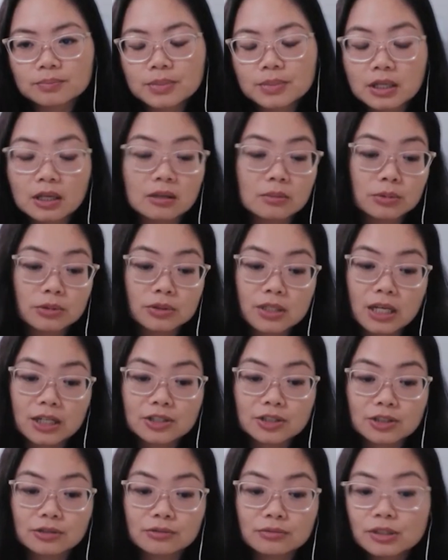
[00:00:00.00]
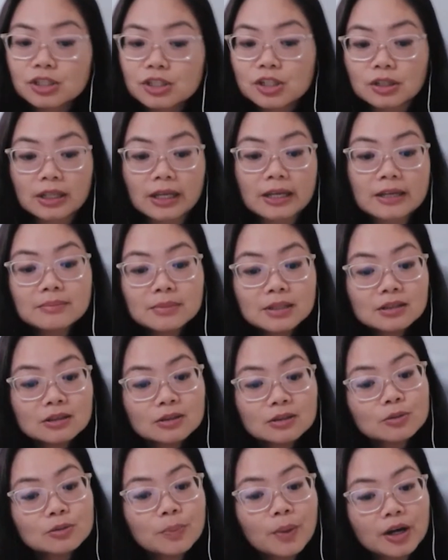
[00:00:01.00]
being able to actually reach enlightenment
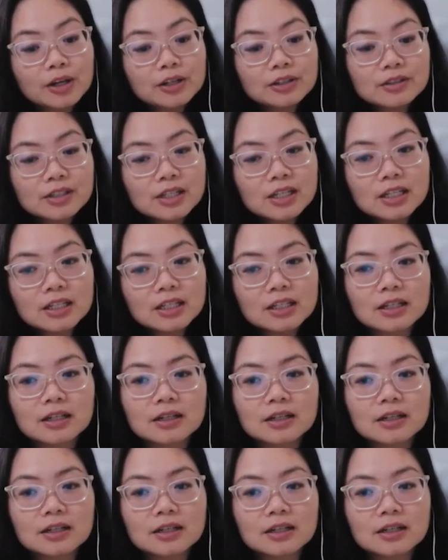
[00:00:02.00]
through pottery.